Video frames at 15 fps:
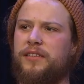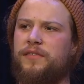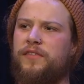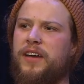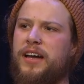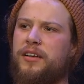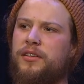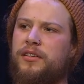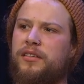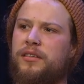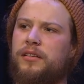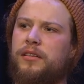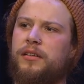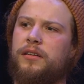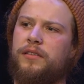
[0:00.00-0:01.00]
the
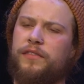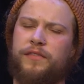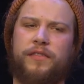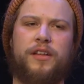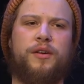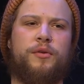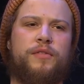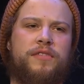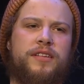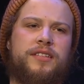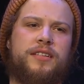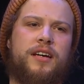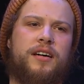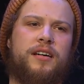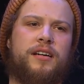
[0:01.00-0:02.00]
final flow of the
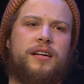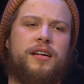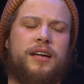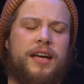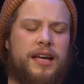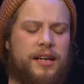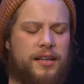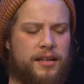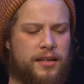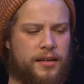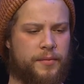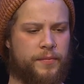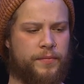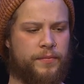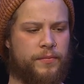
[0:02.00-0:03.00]
song and
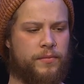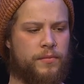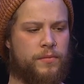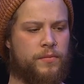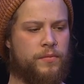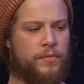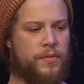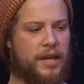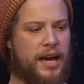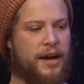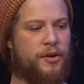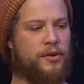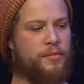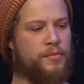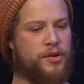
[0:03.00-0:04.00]
um,
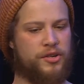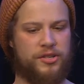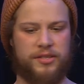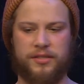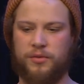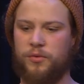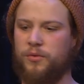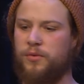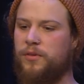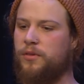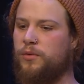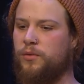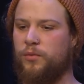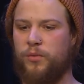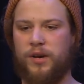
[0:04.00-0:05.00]
how it emerges and
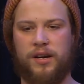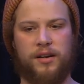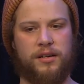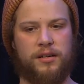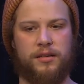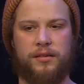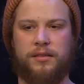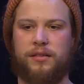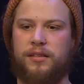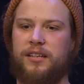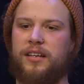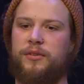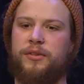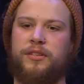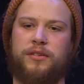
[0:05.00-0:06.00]
where you
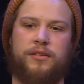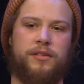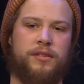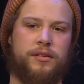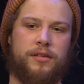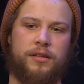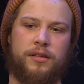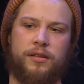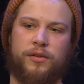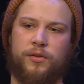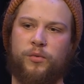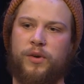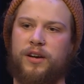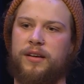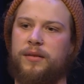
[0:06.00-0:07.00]
know it,
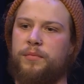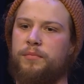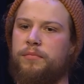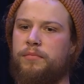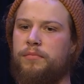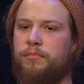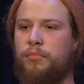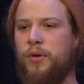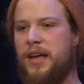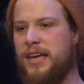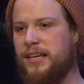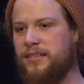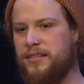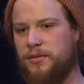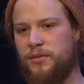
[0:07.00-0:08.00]
where it
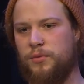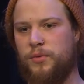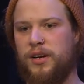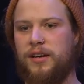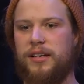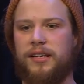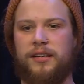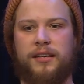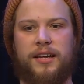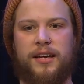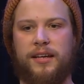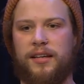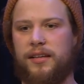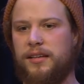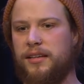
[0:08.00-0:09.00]
breaks and where it
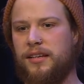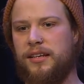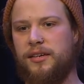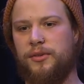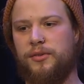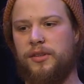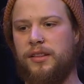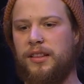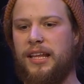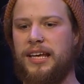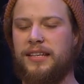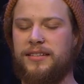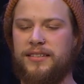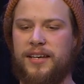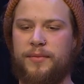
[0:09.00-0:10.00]
uh, you know
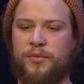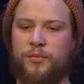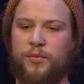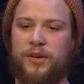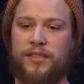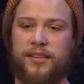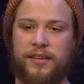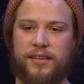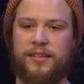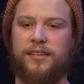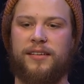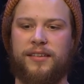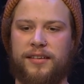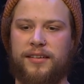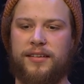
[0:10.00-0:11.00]
lightens up and where the
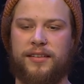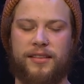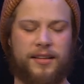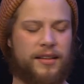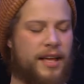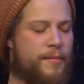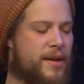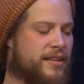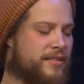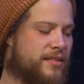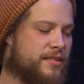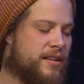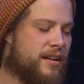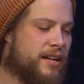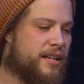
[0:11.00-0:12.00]
the climax of the
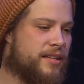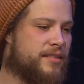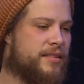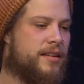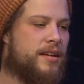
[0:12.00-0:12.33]
song is.